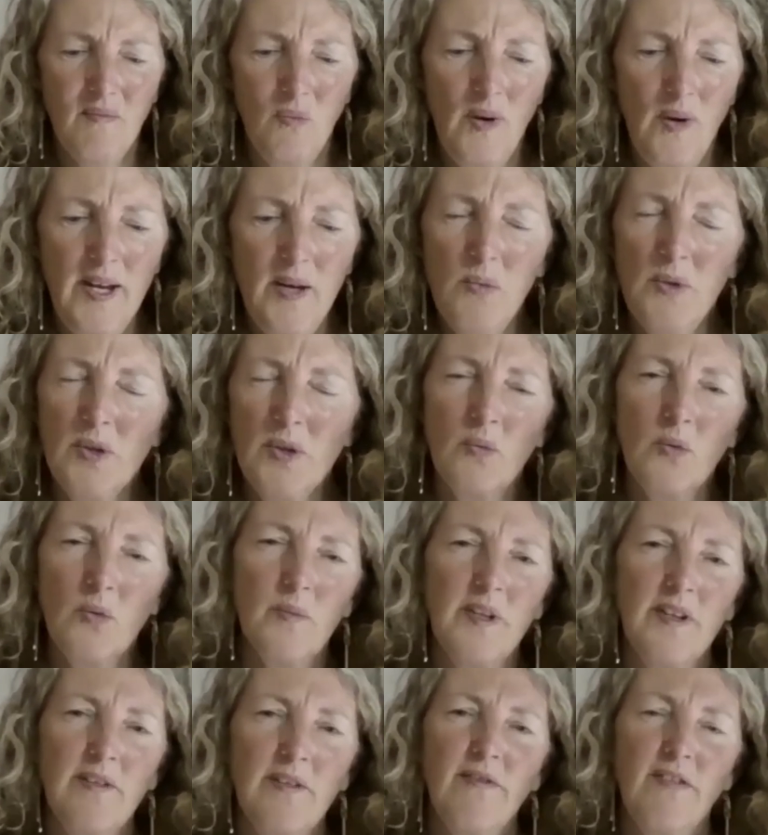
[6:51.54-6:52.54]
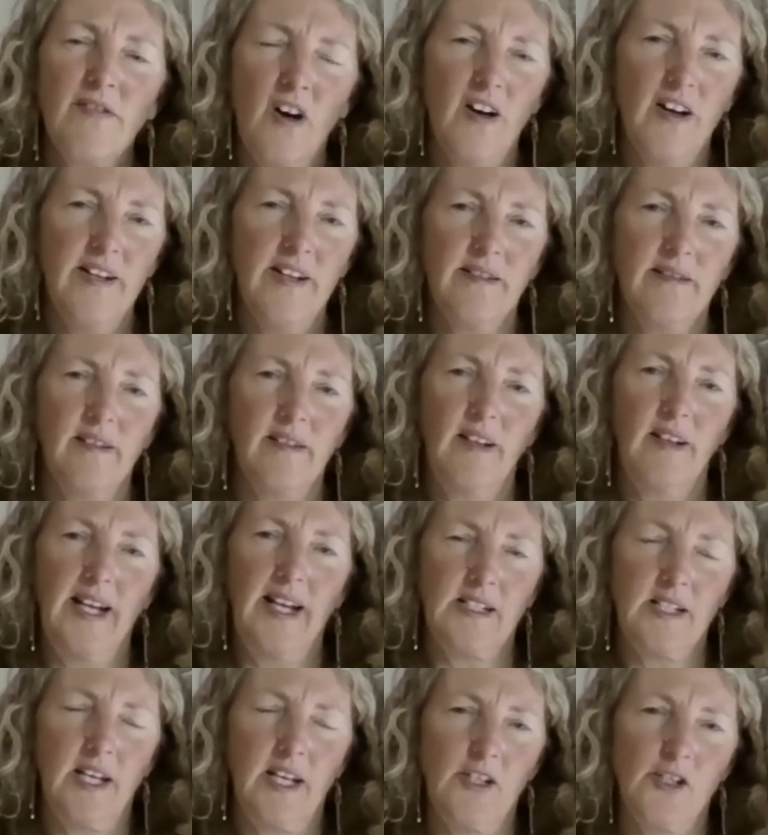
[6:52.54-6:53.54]
where would a woman find
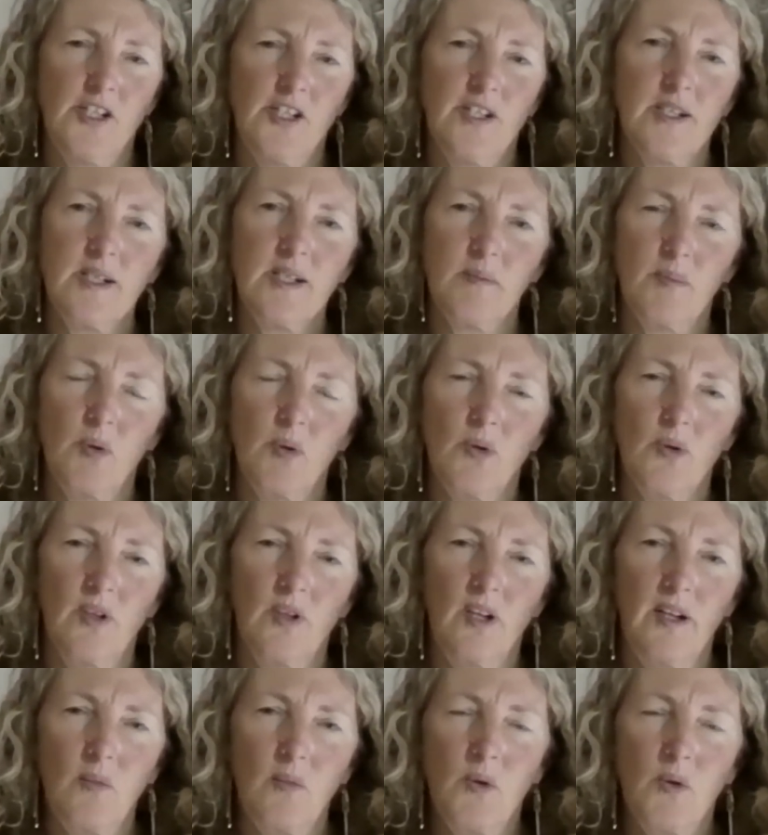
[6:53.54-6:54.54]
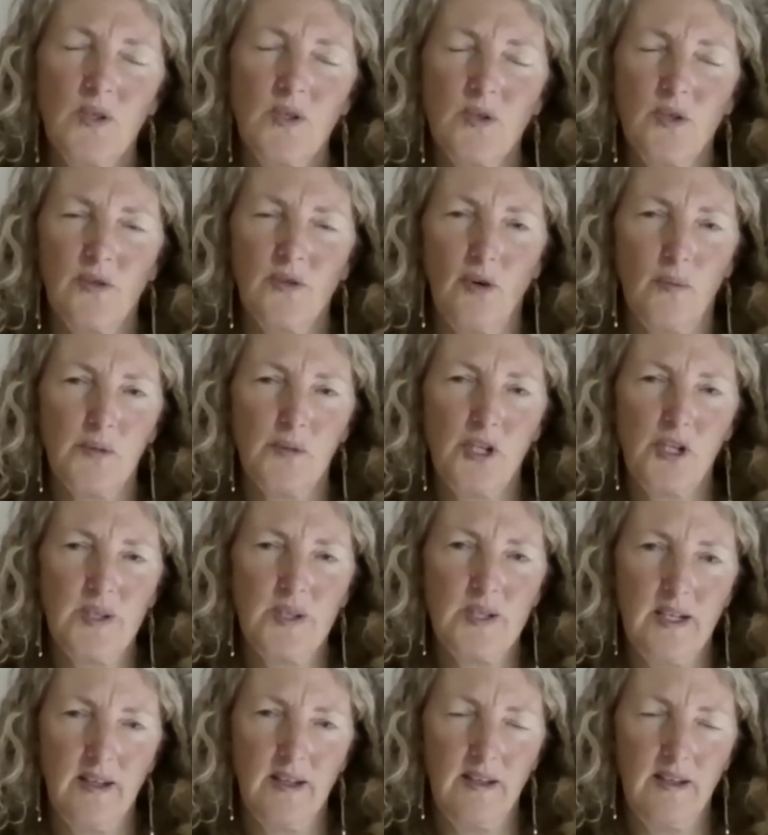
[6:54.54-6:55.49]
lactation support? Like, what sort of options are